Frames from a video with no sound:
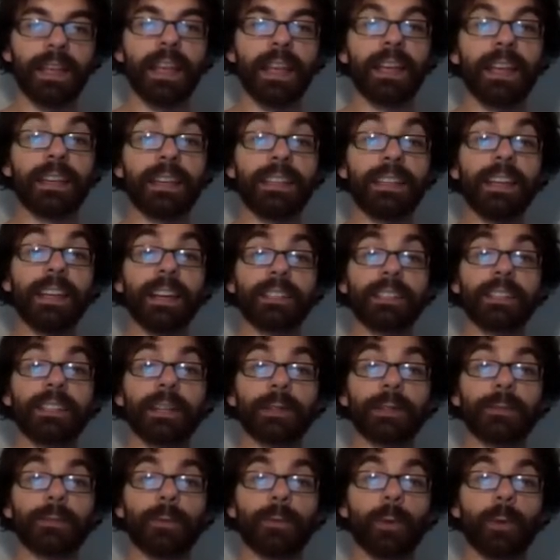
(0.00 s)
and he actually
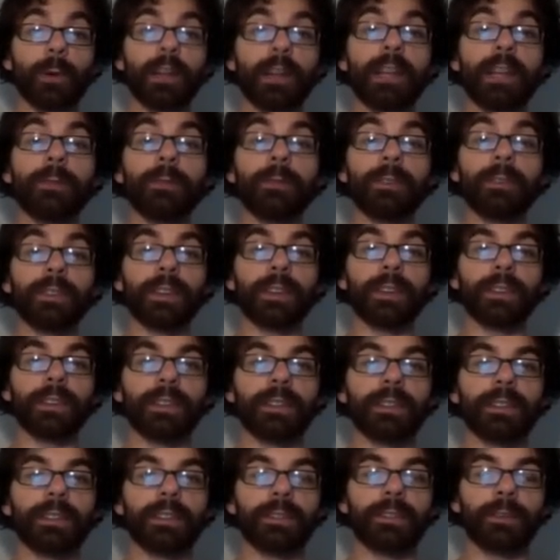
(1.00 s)
has 4 neighbors because
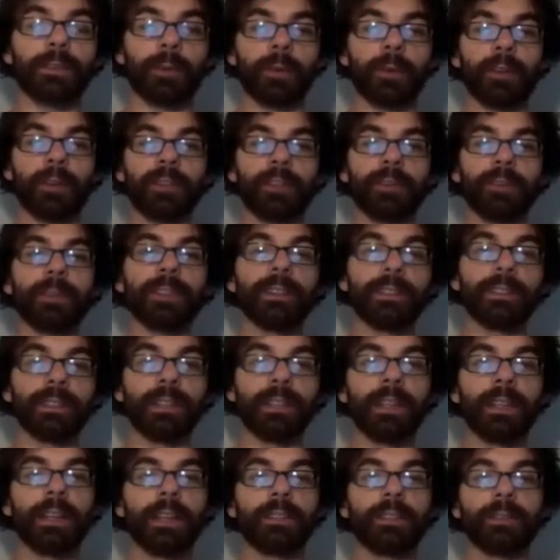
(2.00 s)
it's the 0 in the middle,
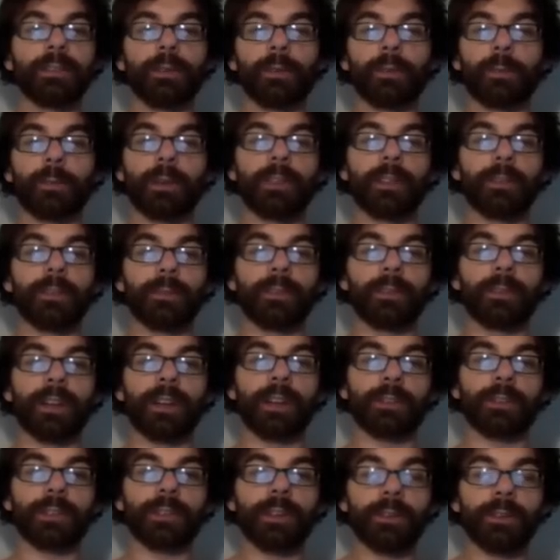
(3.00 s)
so 3 of them are not
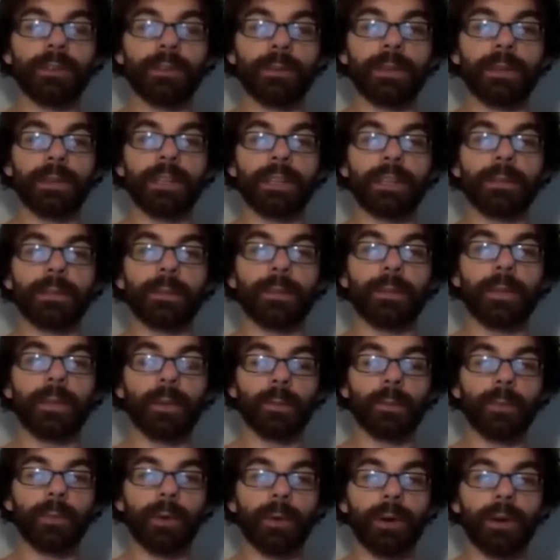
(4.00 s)
shown, and we end up with this
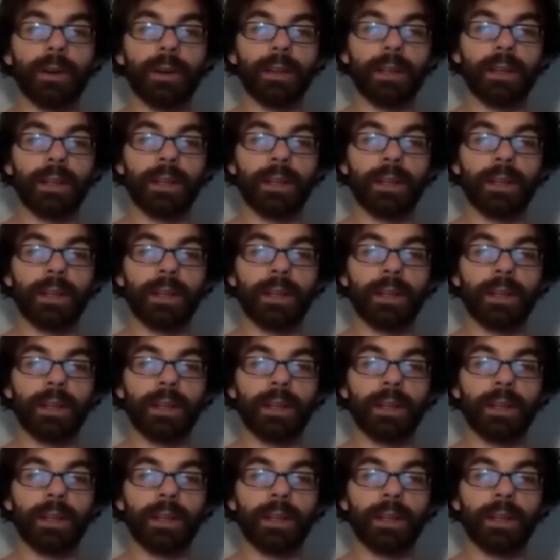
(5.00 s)
board.